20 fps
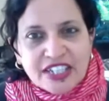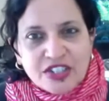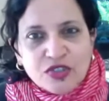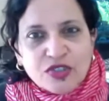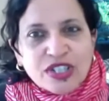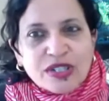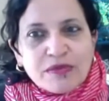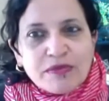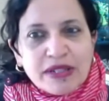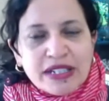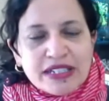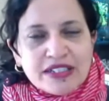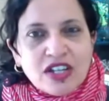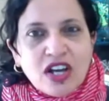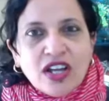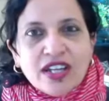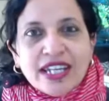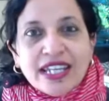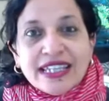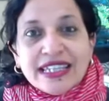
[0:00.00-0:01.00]
that you can
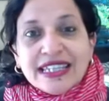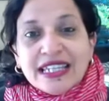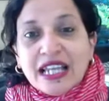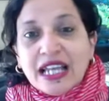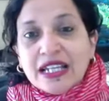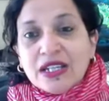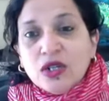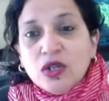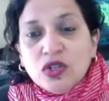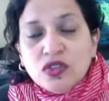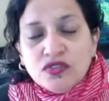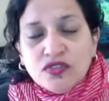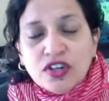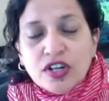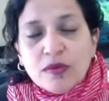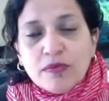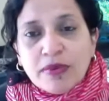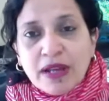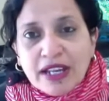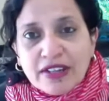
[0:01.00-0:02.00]
build on, and look
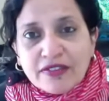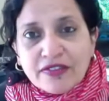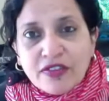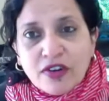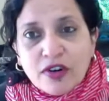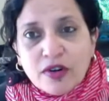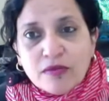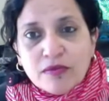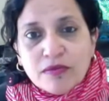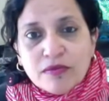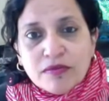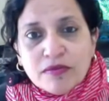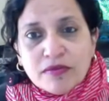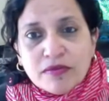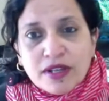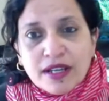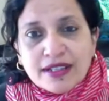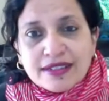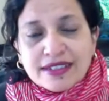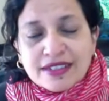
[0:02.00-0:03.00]
for a
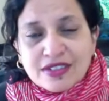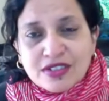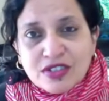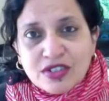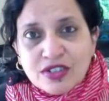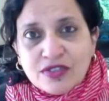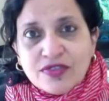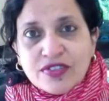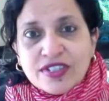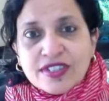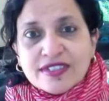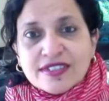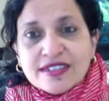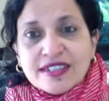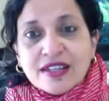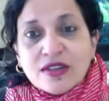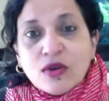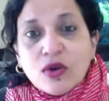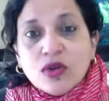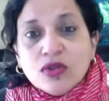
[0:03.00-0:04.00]
platform as a
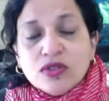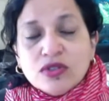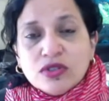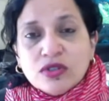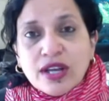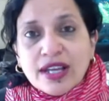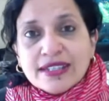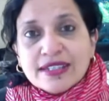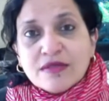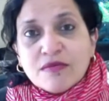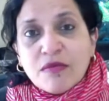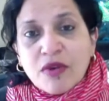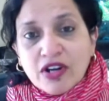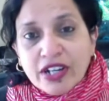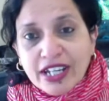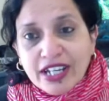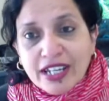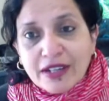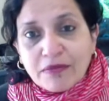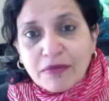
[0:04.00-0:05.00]
service that also has a
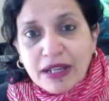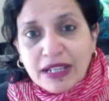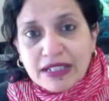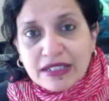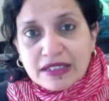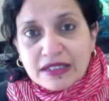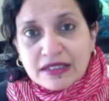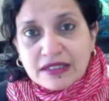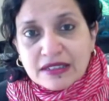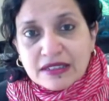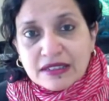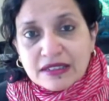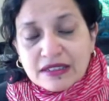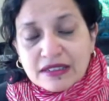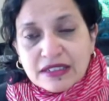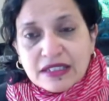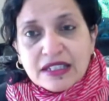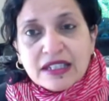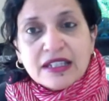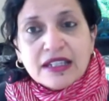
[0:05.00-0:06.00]

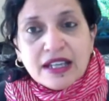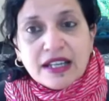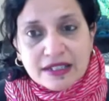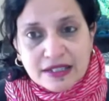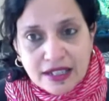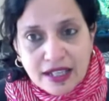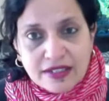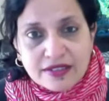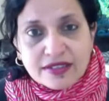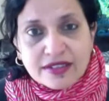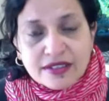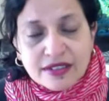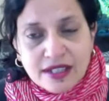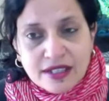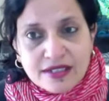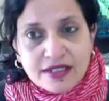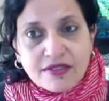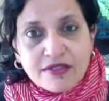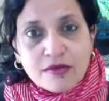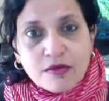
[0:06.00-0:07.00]
marketplace.
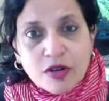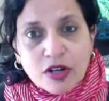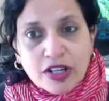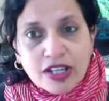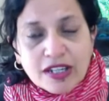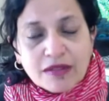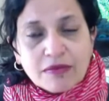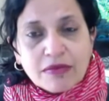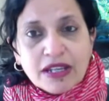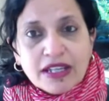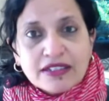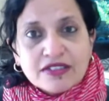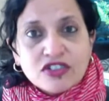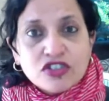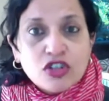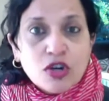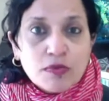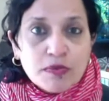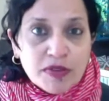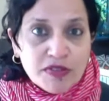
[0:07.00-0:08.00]
Atlassian does have a
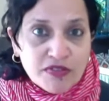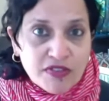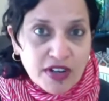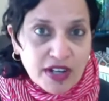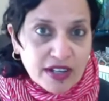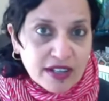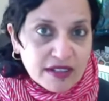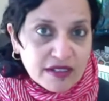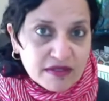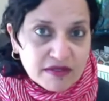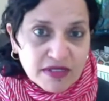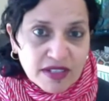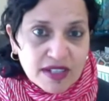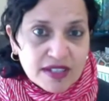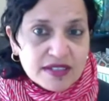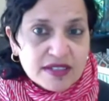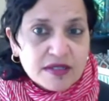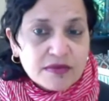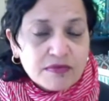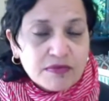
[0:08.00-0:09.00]
marketplace. Shopify
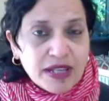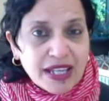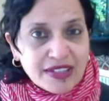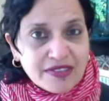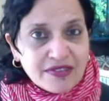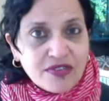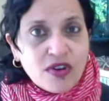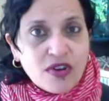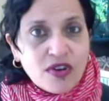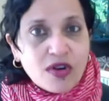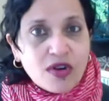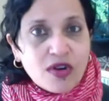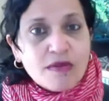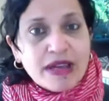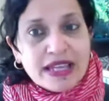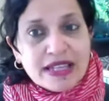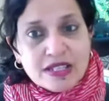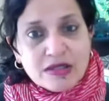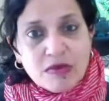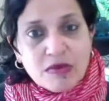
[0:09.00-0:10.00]
has a platform
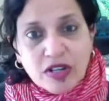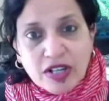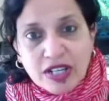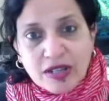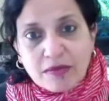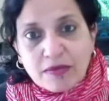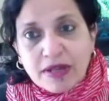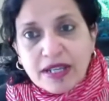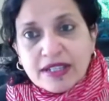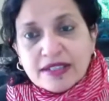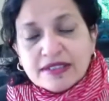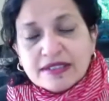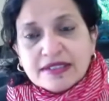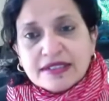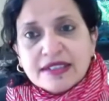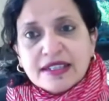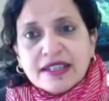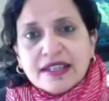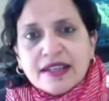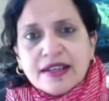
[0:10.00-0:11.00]
and a
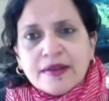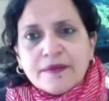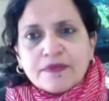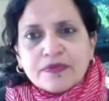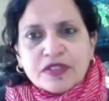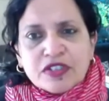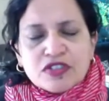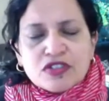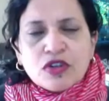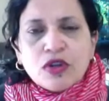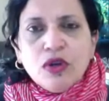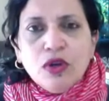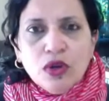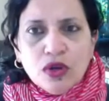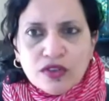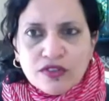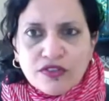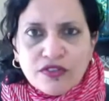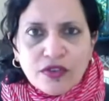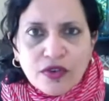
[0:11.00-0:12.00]
marketplace. So
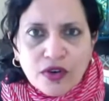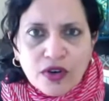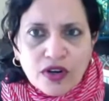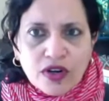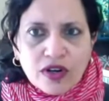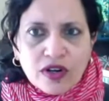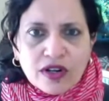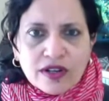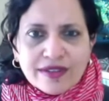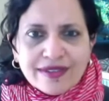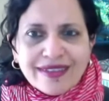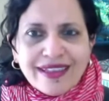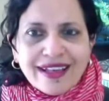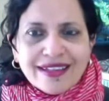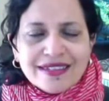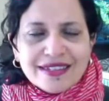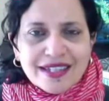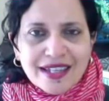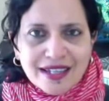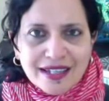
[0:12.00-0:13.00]
look for
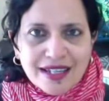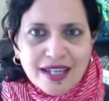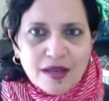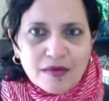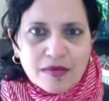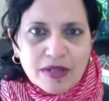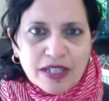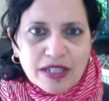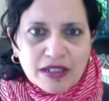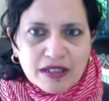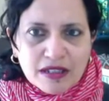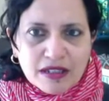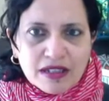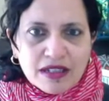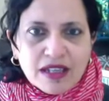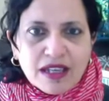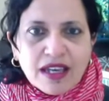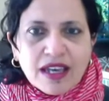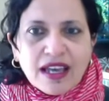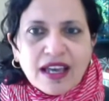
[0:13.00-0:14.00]
that dynamic